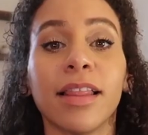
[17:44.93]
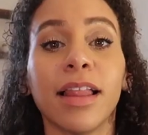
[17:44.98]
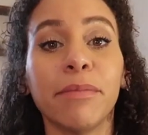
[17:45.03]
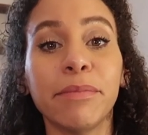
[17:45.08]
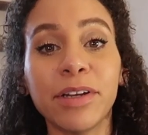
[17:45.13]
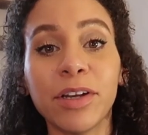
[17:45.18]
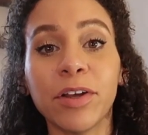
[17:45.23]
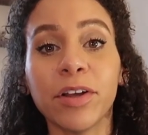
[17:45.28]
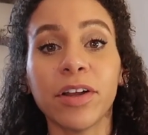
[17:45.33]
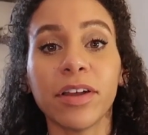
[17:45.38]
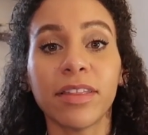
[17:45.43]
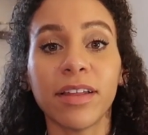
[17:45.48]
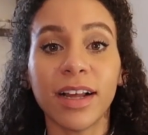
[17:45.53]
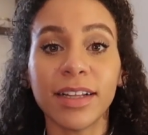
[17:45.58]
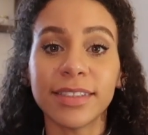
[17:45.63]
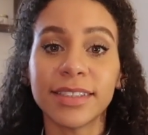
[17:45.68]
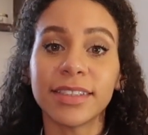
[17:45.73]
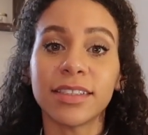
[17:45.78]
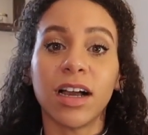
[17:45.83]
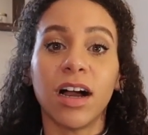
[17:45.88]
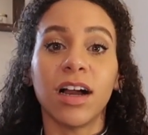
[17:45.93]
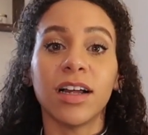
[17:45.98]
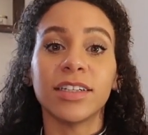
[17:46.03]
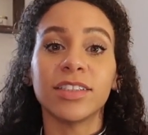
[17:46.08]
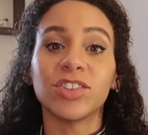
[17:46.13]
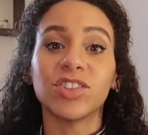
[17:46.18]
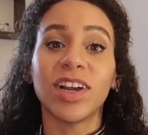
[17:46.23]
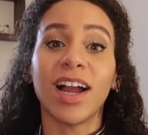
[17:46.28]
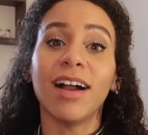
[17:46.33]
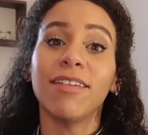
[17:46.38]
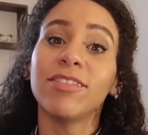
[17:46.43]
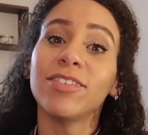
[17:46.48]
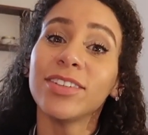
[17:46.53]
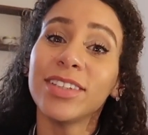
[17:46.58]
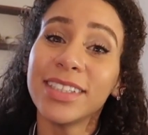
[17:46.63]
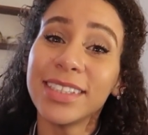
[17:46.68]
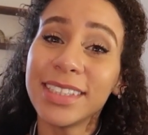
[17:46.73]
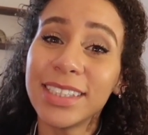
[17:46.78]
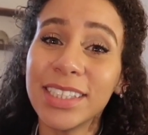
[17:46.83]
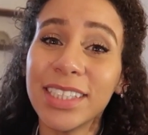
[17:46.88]
let me know your thoughts on travel
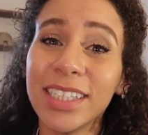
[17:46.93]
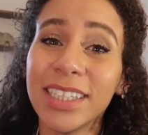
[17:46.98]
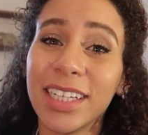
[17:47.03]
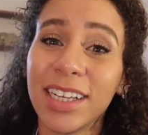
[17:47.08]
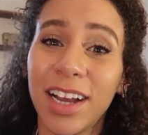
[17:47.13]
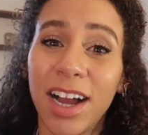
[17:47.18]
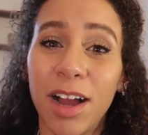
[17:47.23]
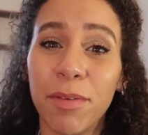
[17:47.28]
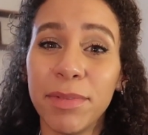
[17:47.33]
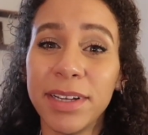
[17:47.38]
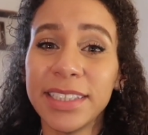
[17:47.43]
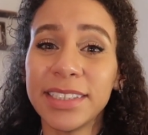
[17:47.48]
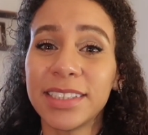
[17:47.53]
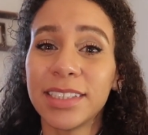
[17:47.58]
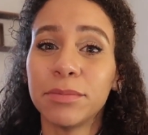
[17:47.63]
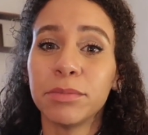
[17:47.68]
this year in the comments.